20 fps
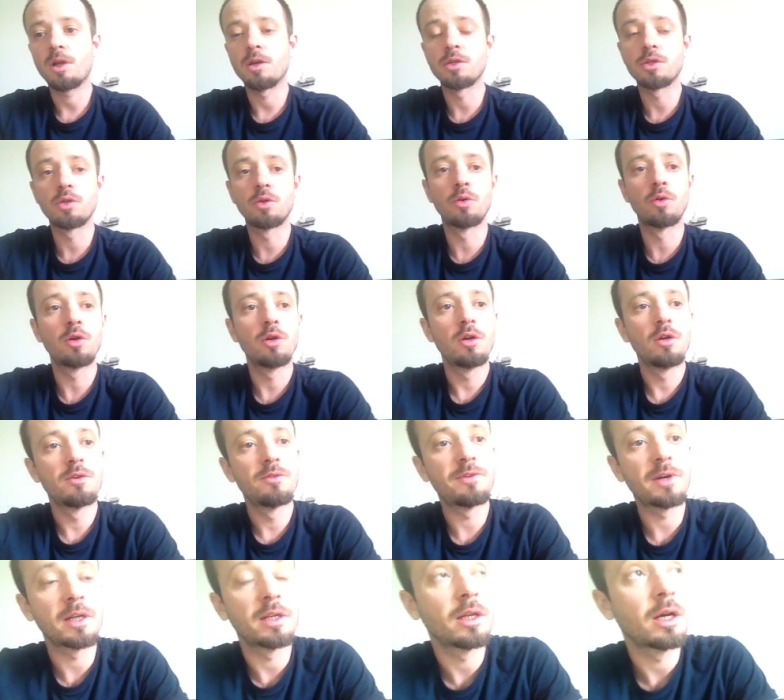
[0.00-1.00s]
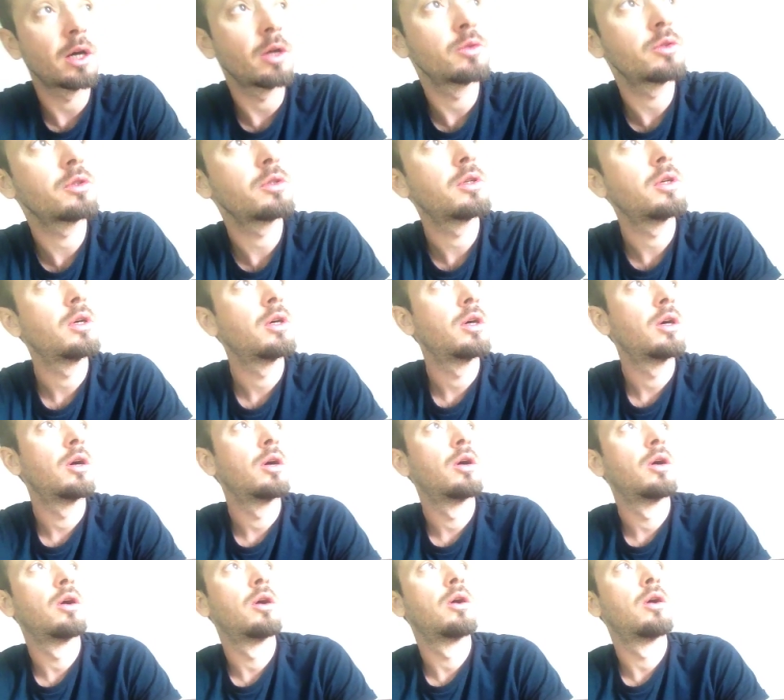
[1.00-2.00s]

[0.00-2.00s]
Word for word: so find out uh,